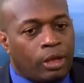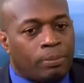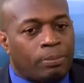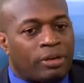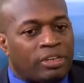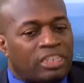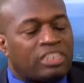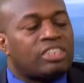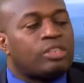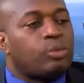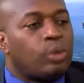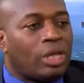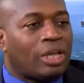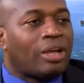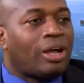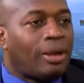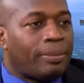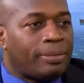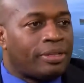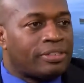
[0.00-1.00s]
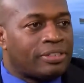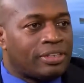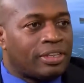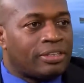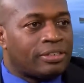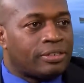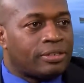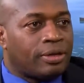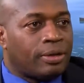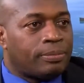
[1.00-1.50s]
But this is where common
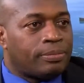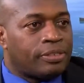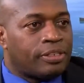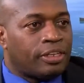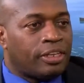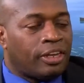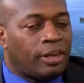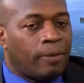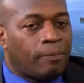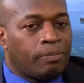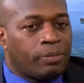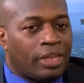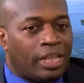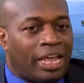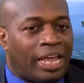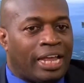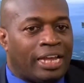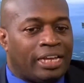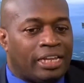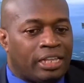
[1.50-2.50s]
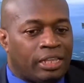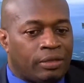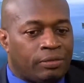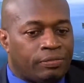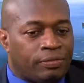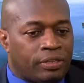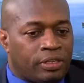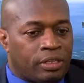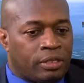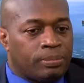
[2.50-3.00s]
sense comes in. And
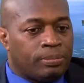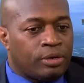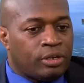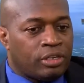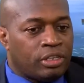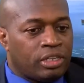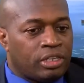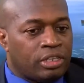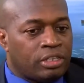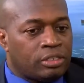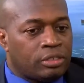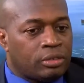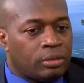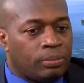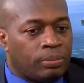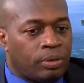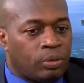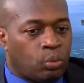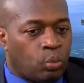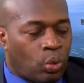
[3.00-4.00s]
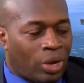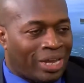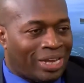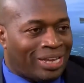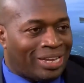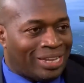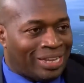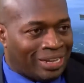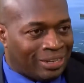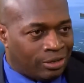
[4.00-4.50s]
if e-money is to be
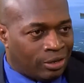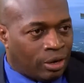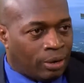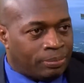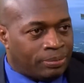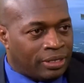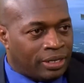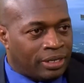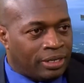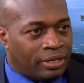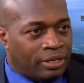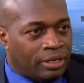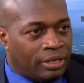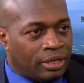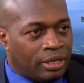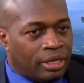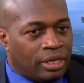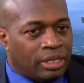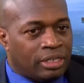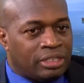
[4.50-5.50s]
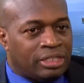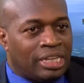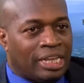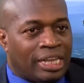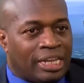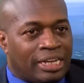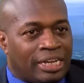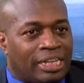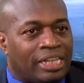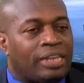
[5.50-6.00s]
widely adopted,
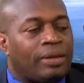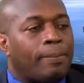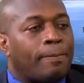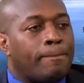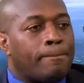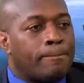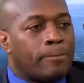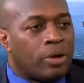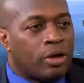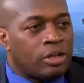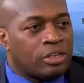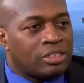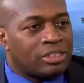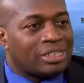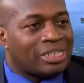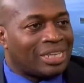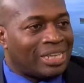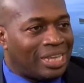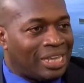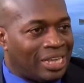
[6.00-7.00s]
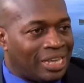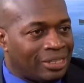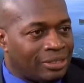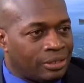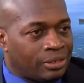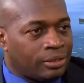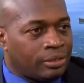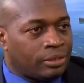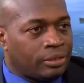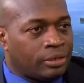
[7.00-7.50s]
then it must
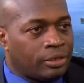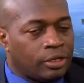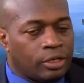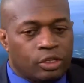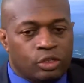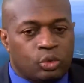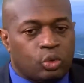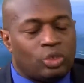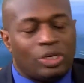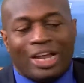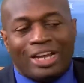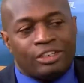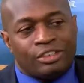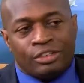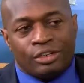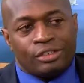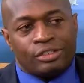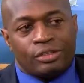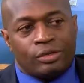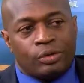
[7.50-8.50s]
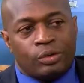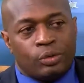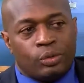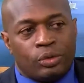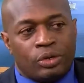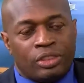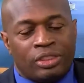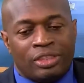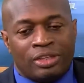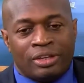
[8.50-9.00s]
cater to not just
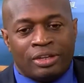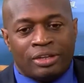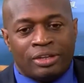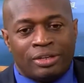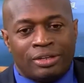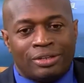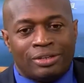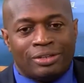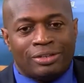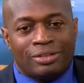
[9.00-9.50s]
only the